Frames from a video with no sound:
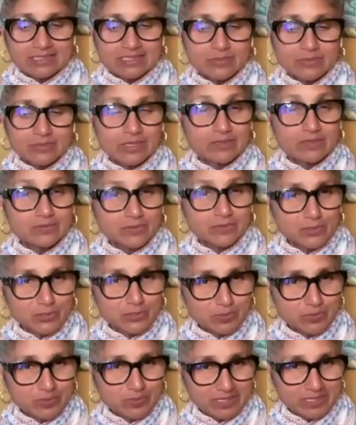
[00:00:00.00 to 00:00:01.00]
It's wonderful
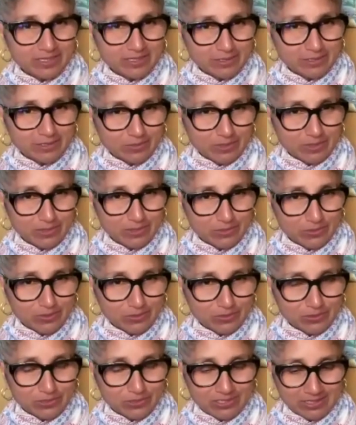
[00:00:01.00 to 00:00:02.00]
to be here with
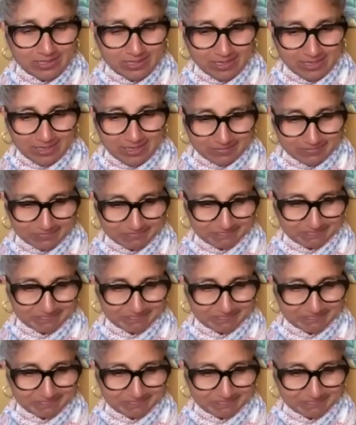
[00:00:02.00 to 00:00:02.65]
you today.